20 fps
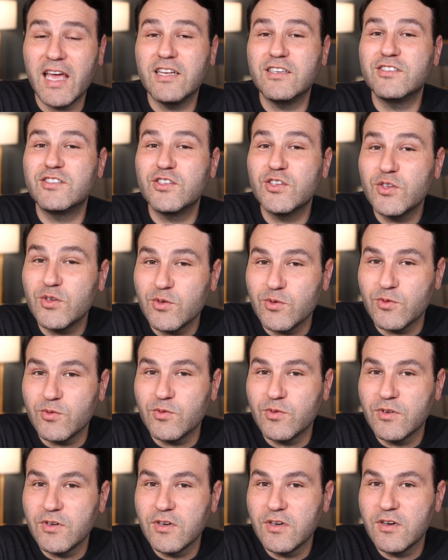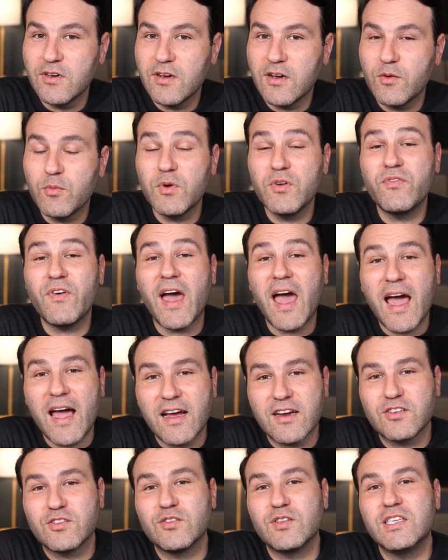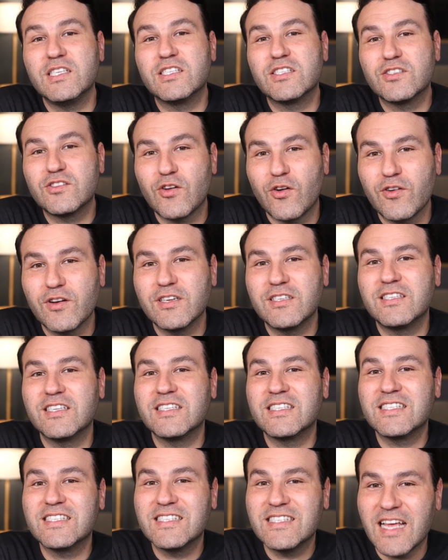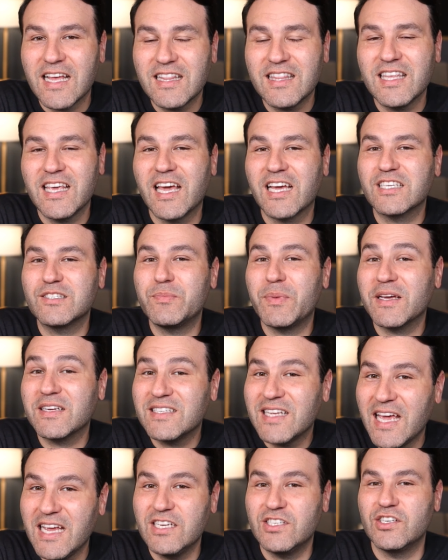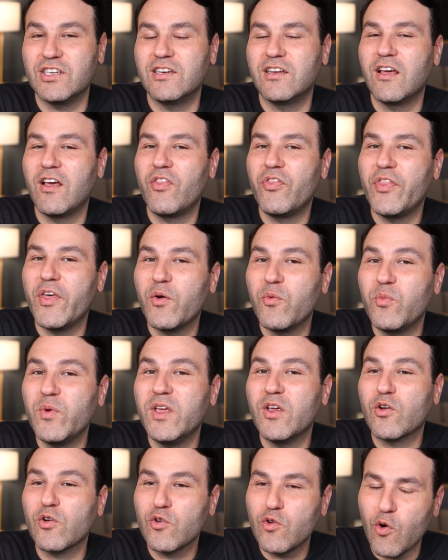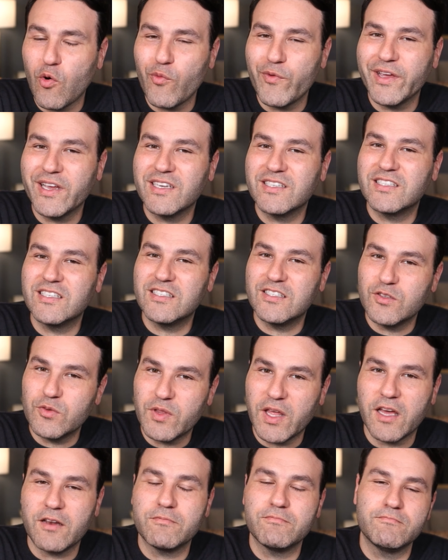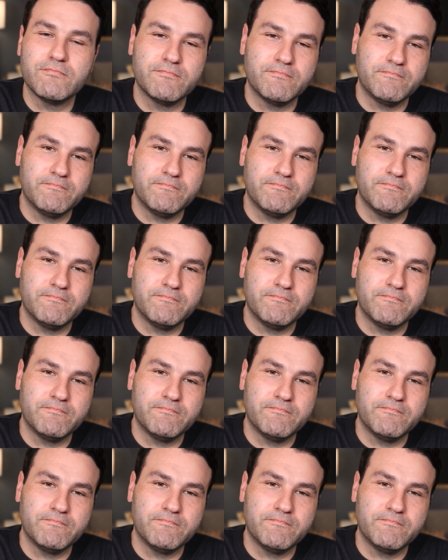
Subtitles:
And two, we've actually started to set the expectation that we are going to do that.